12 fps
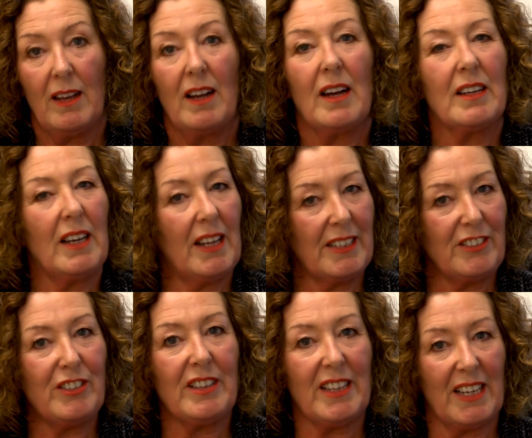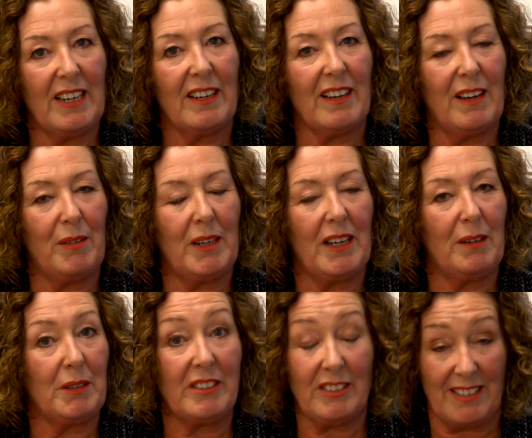I'd like to thank our
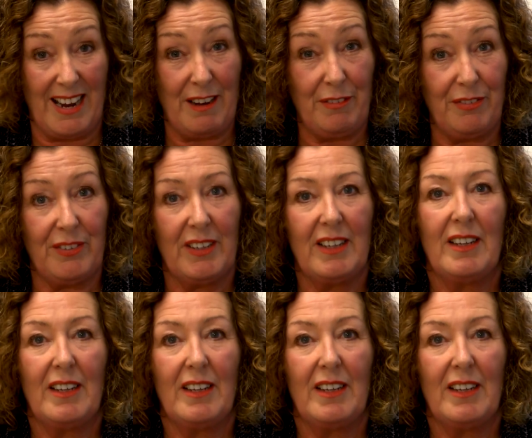staff